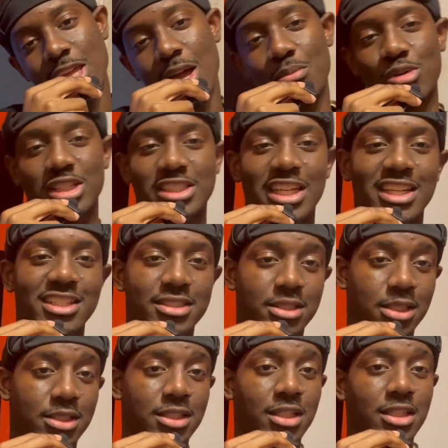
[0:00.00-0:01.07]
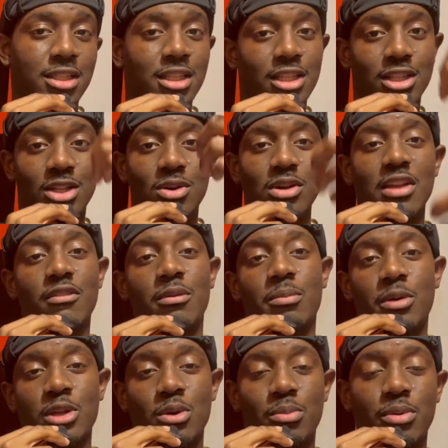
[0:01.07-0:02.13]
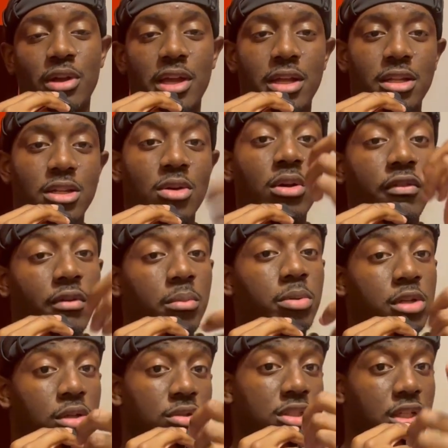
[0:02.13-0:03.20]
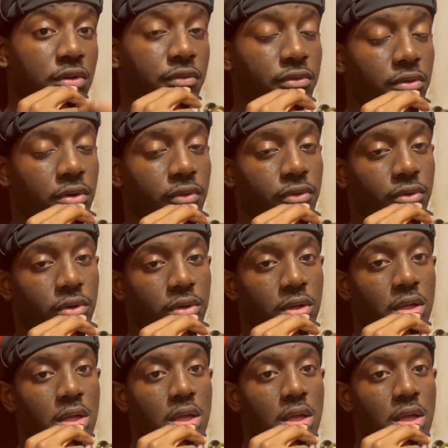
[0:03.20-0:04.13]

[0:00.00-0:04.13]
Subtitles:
Y'all boys stay consistent, don't give up on your brand, don't give up on yourself for real.